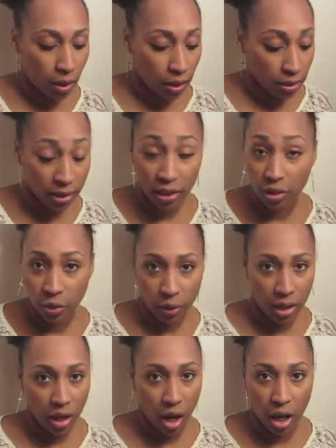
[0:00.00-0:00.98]
single
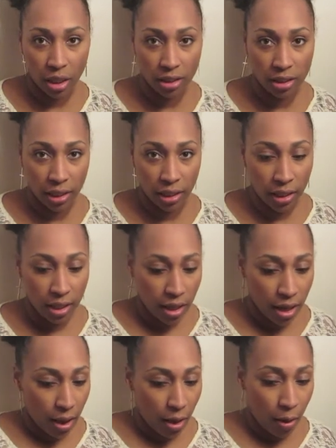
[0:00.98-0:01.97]
strand knots, and
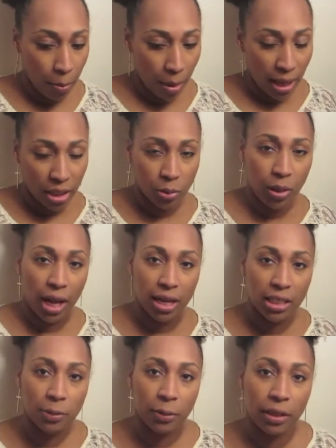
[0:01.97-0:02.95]
my ends were kind
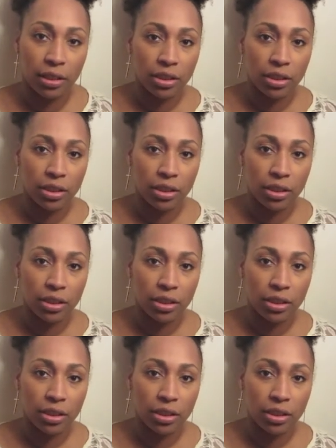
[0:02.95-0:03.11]
of split,